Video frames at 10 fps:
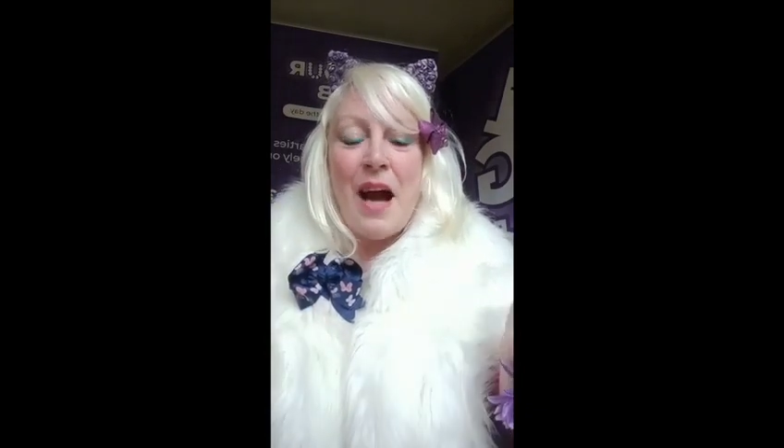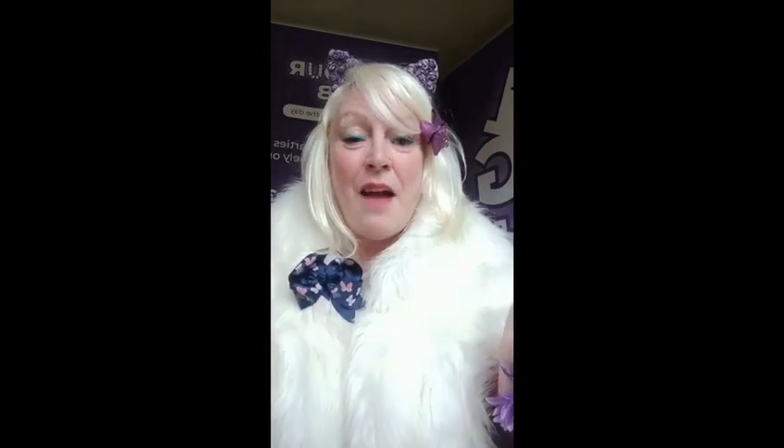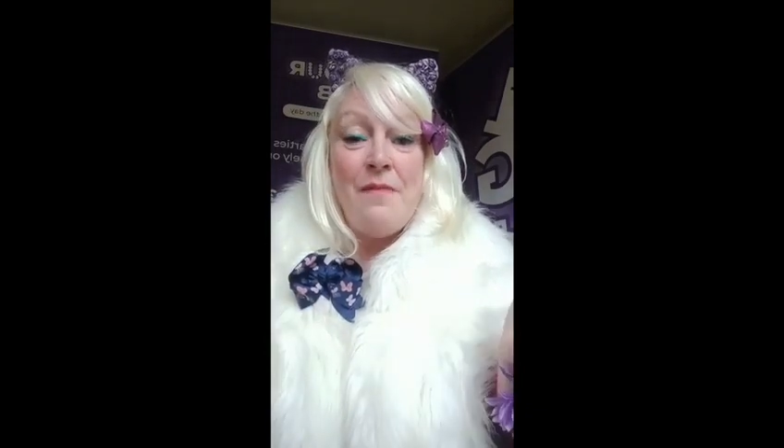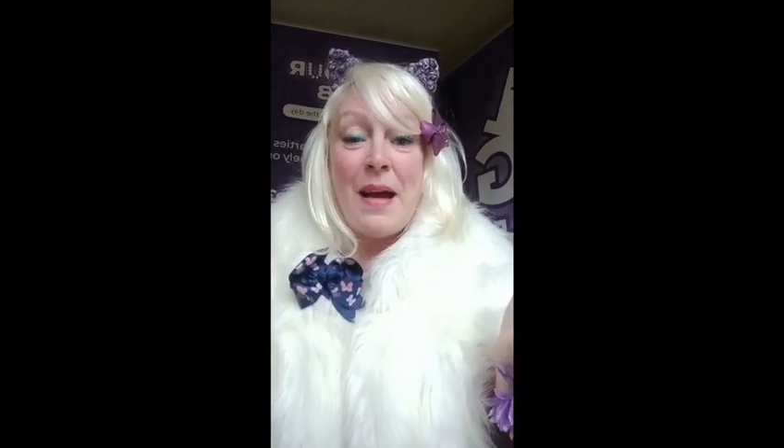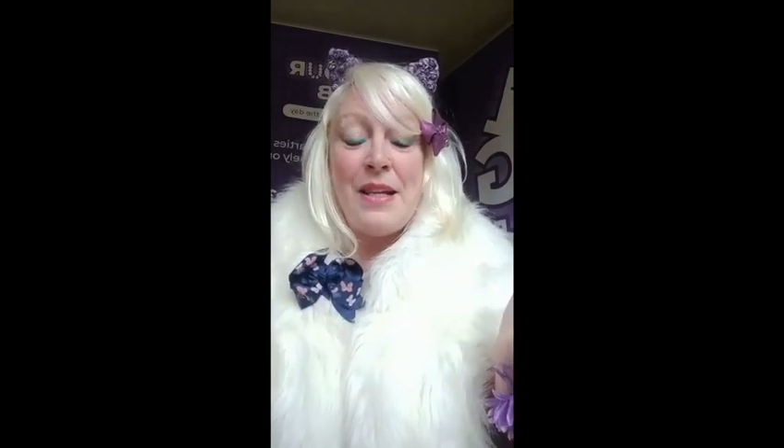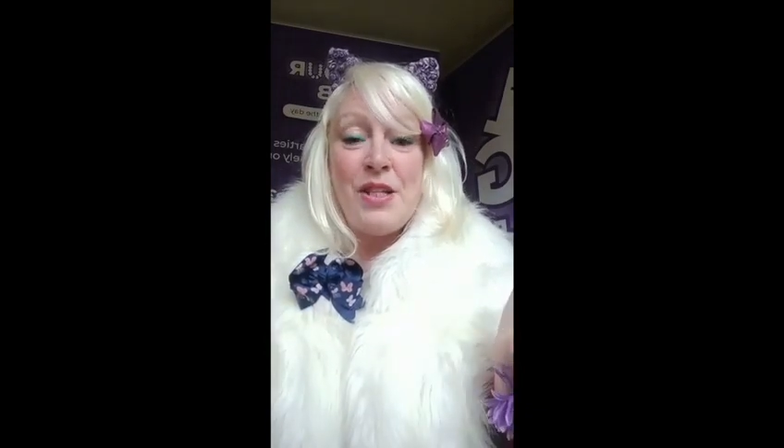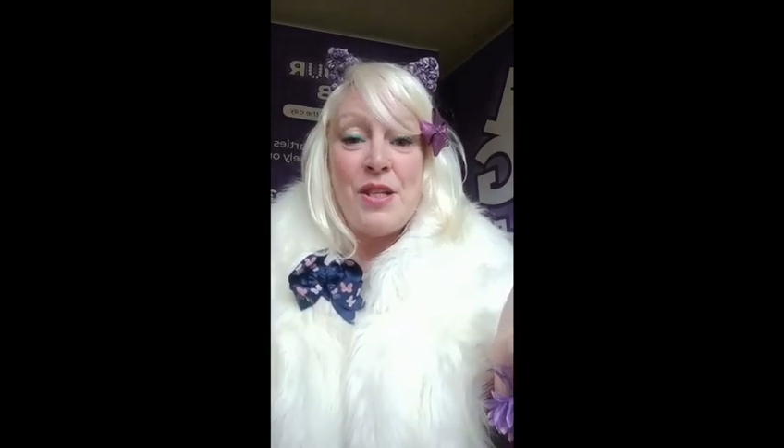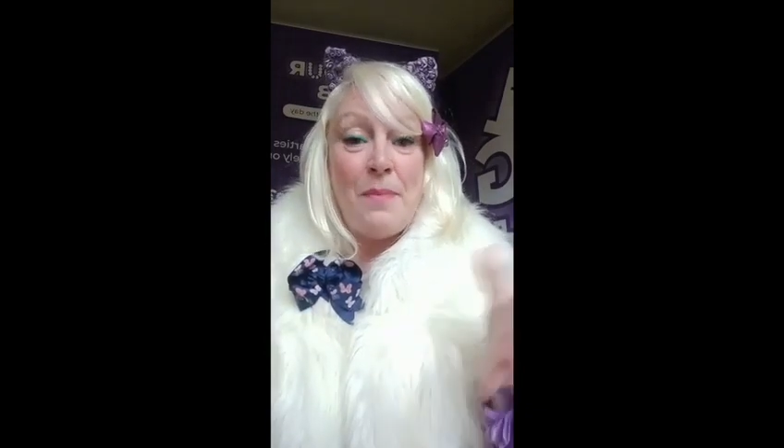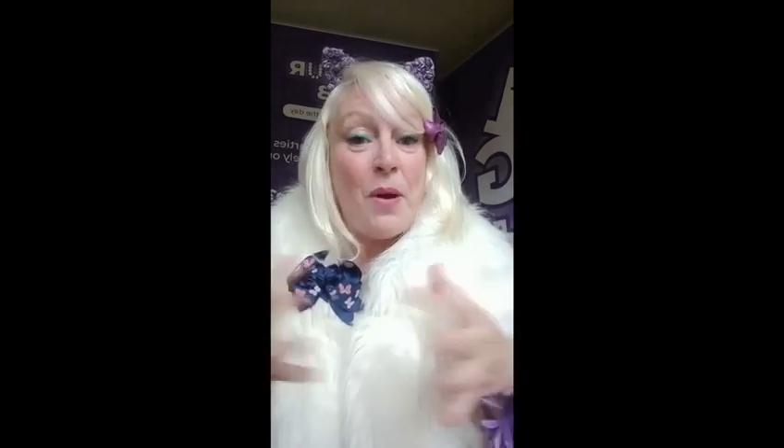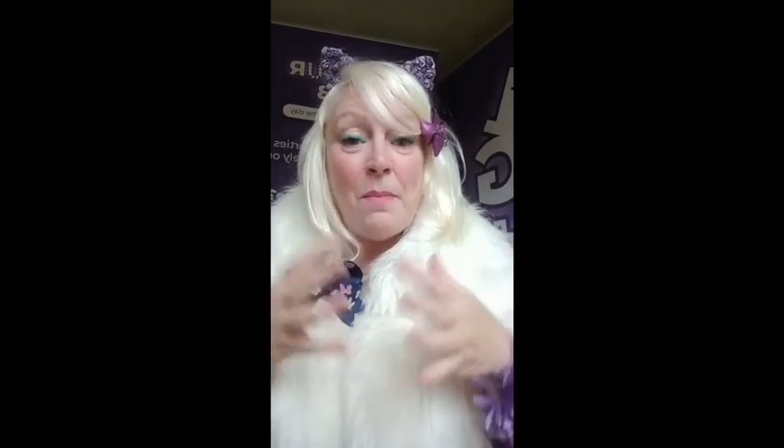I've managed
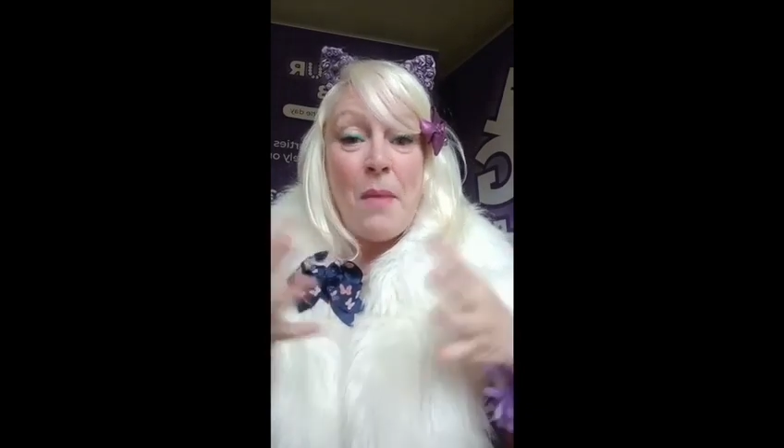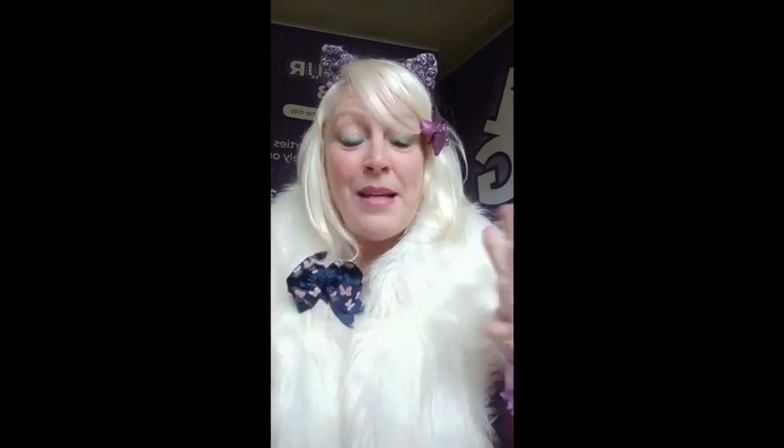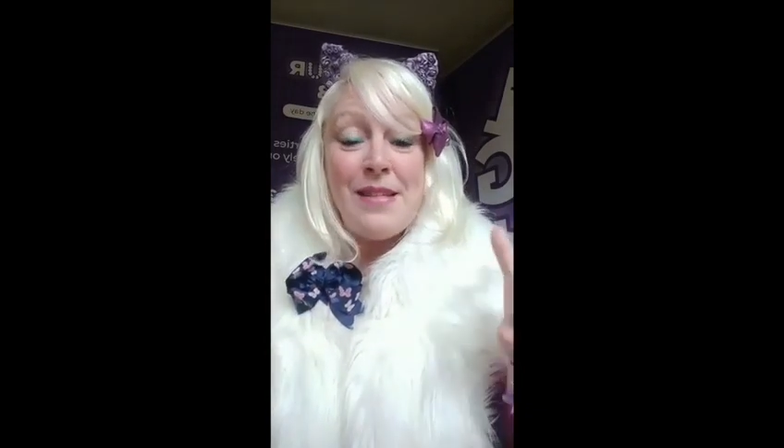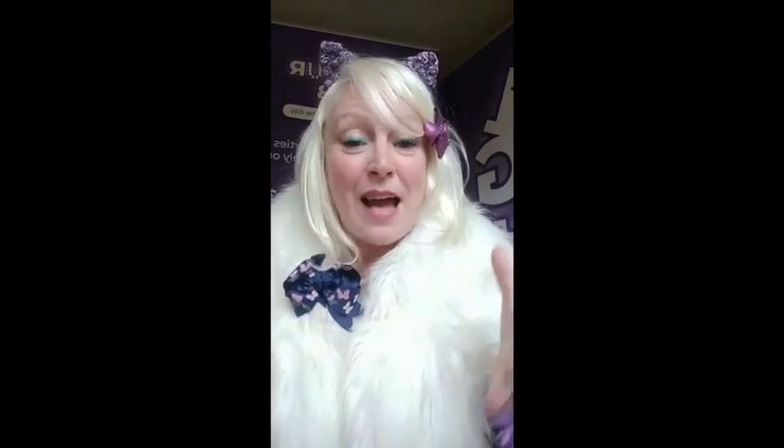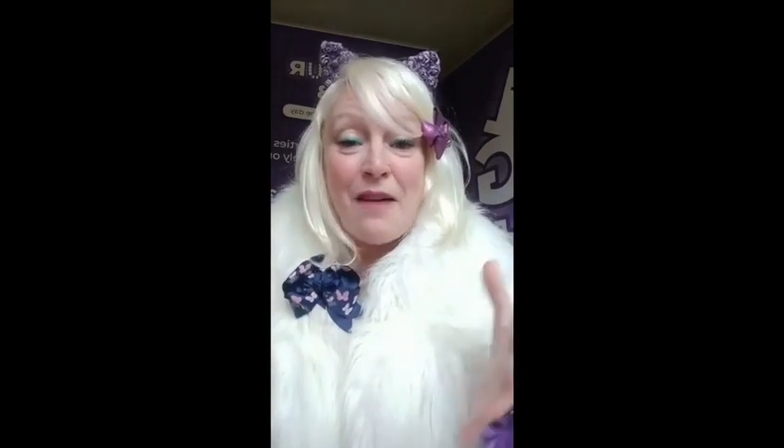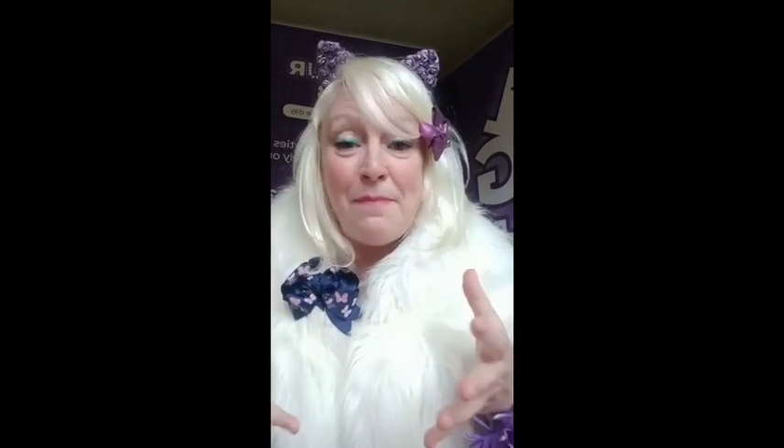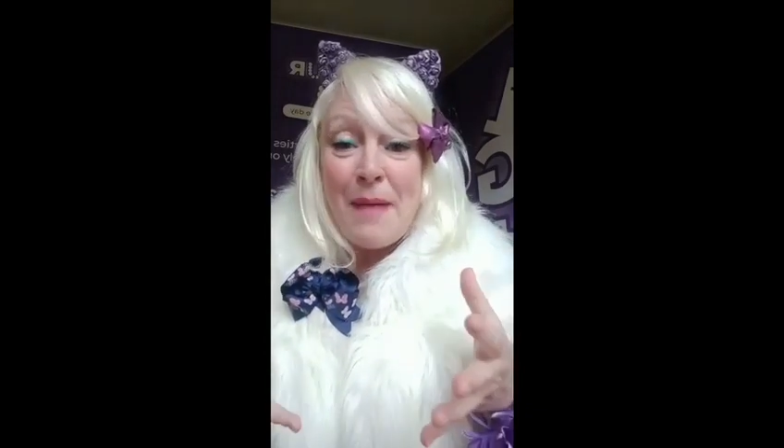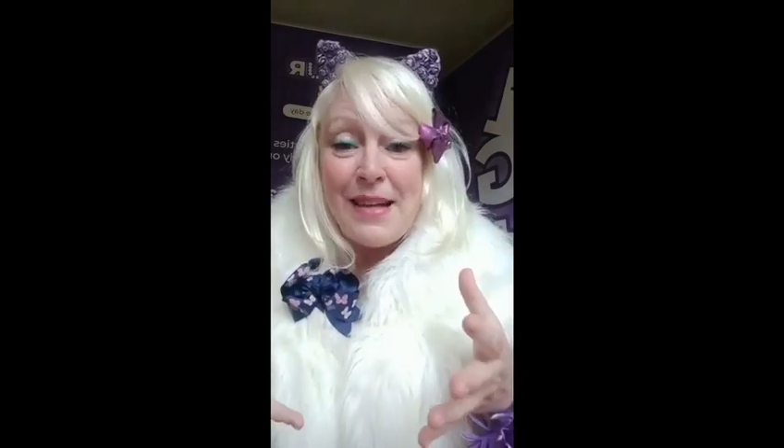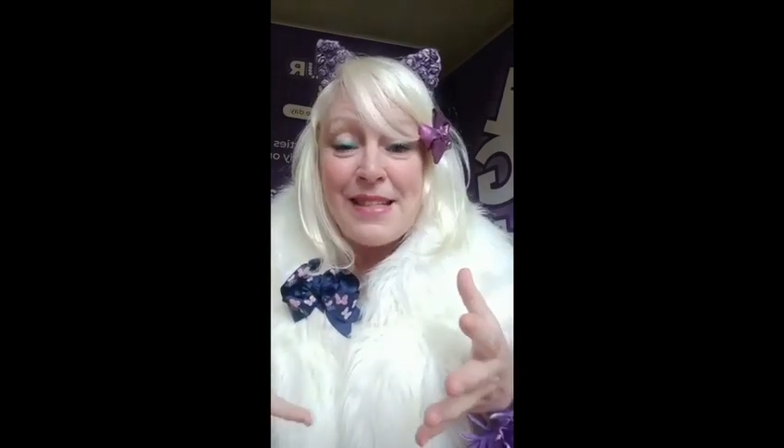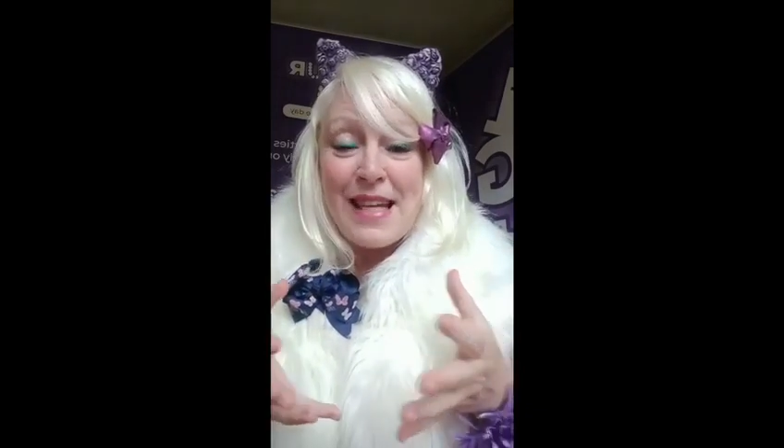to put myself
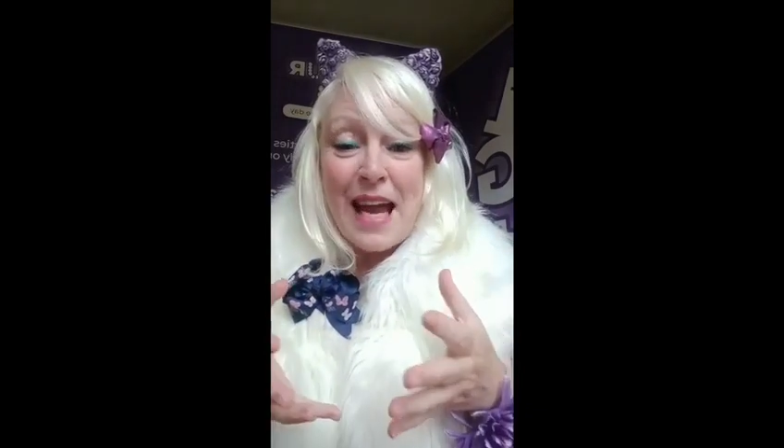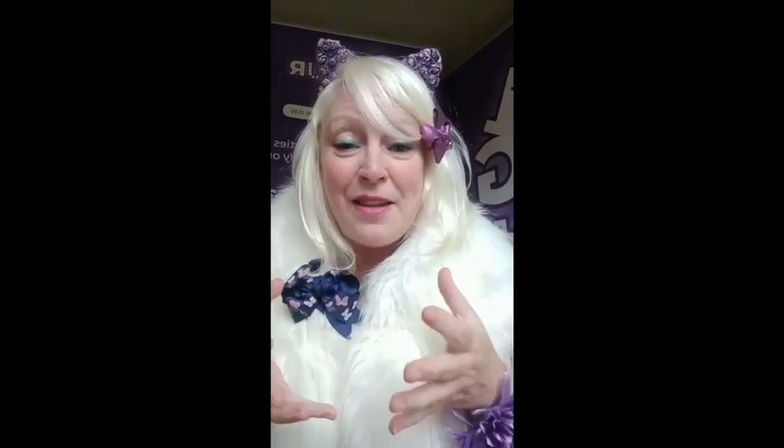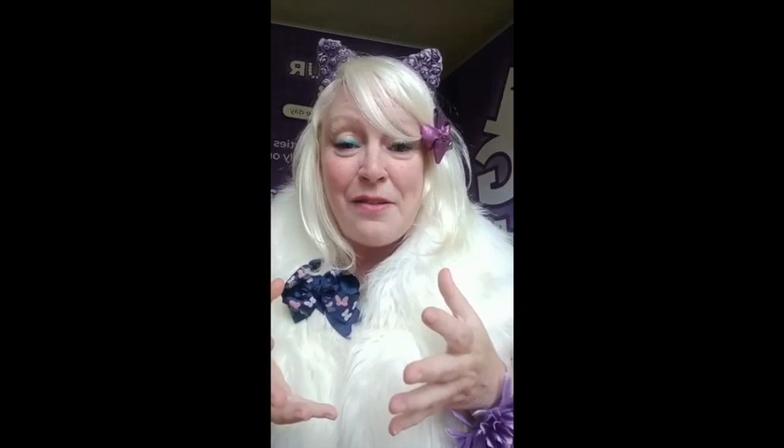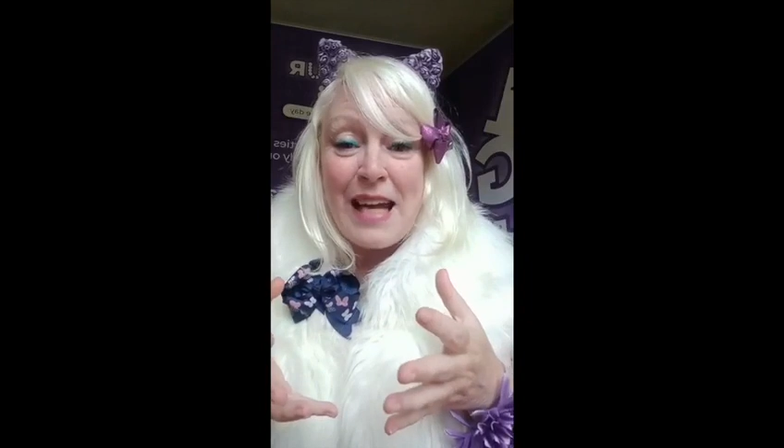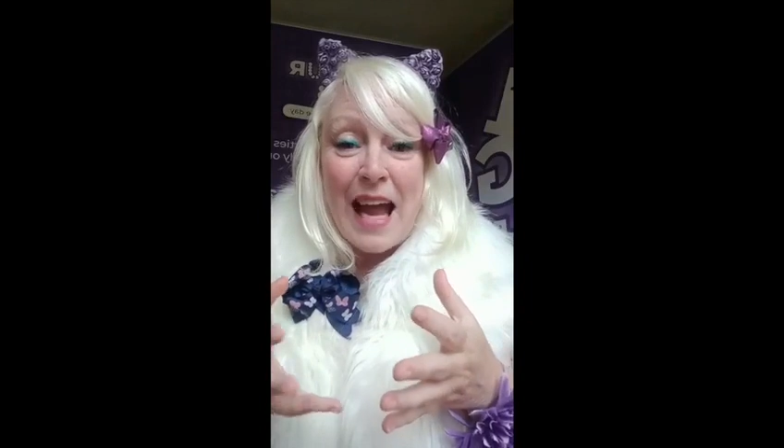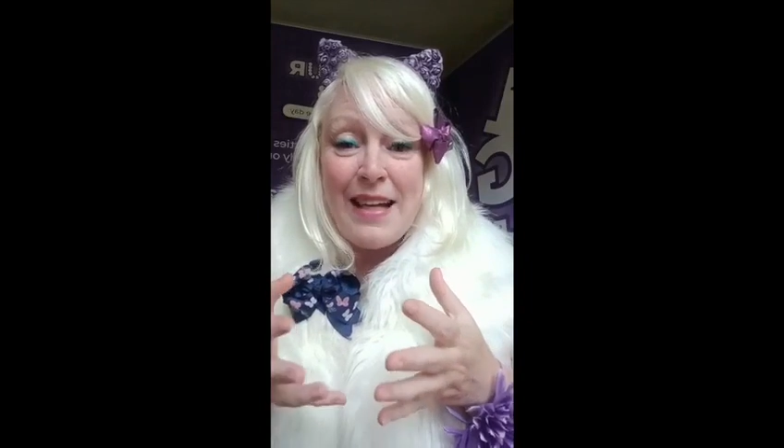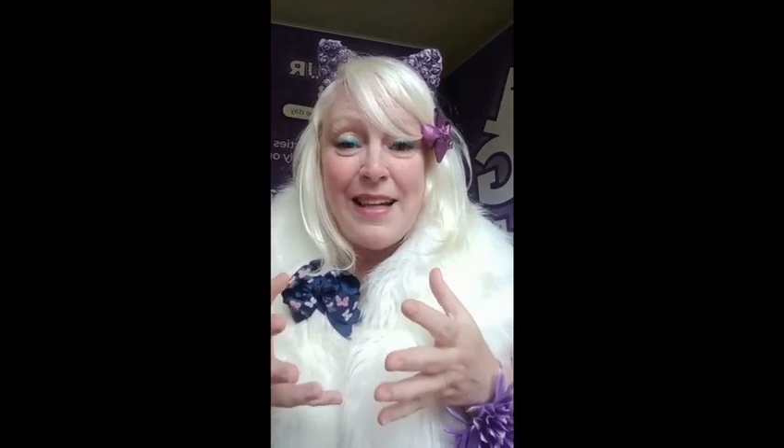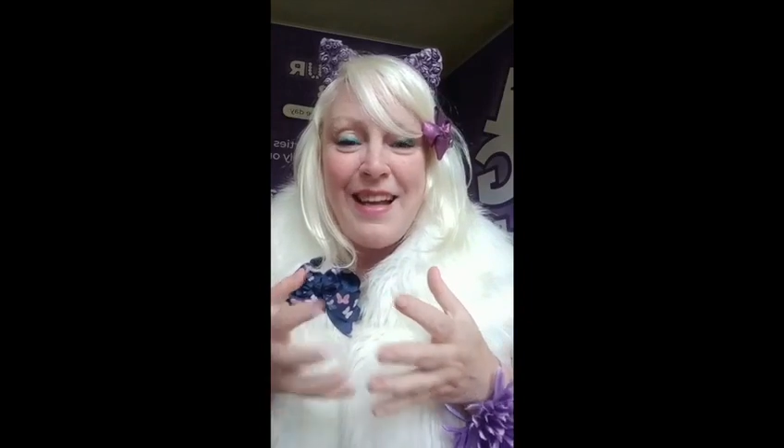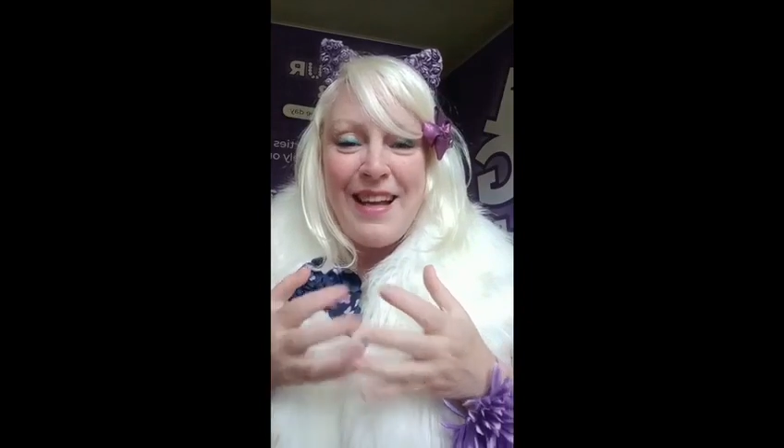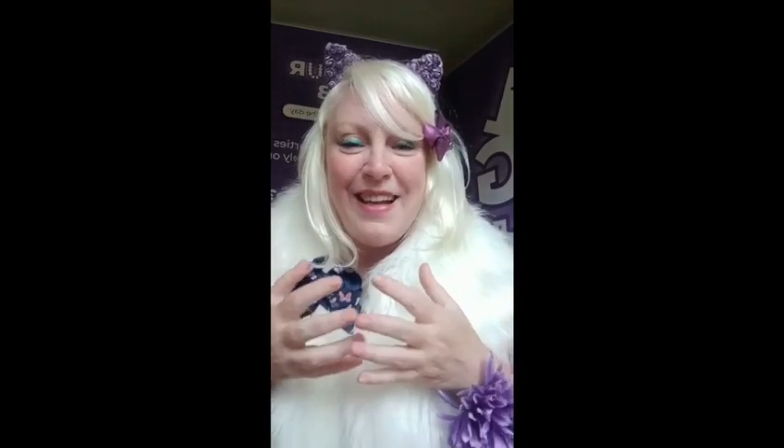back together again,